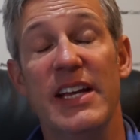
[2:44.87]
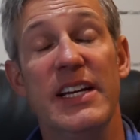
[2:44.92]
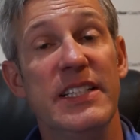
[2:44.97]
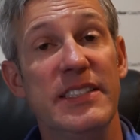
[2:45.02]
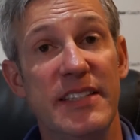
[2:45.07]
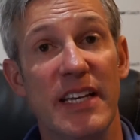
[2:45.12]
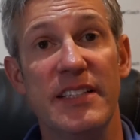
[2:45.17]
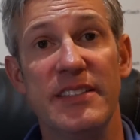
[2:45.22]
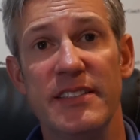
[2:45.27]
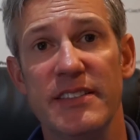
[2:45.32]

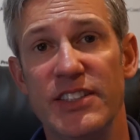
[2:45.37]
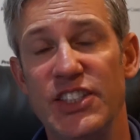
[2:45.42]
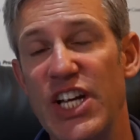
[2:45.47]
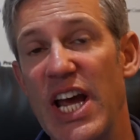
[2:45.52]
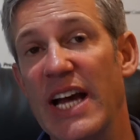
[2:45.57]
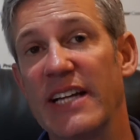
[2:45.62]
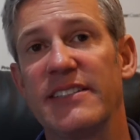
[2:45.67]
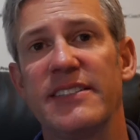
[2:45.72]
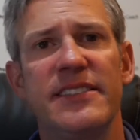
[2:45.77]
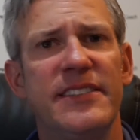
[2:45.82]
He says,
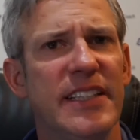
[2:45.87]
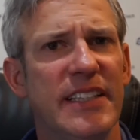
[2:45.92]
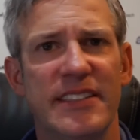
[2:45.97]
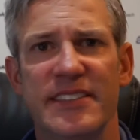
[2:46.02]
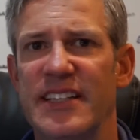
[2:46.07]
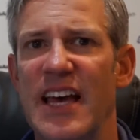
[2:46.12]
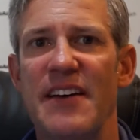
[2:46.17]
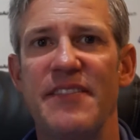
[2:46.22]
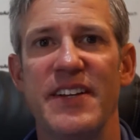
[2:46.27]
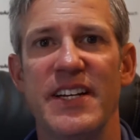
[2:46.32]
Jack's
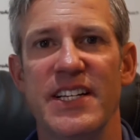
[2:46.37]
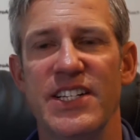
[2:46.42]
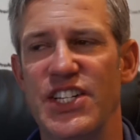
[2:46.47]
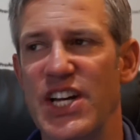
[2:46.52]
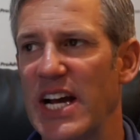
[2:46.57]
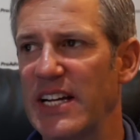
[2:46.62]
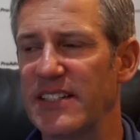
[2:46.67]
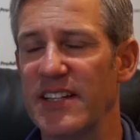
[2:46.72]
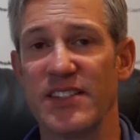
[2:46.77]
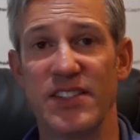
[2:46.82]
6'7", and
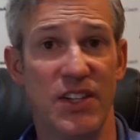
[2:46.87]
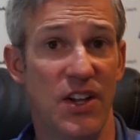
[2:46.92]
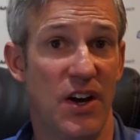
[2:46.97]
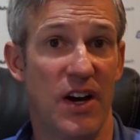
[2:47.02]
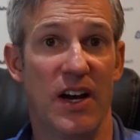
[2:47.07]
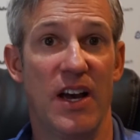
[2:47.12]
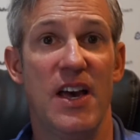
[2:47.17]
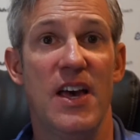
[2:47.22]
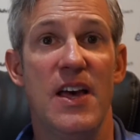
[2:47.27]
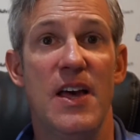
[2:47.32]
Jack says,
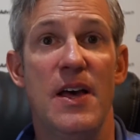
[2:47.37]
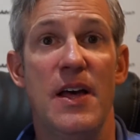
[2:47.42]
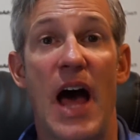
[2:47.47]
look,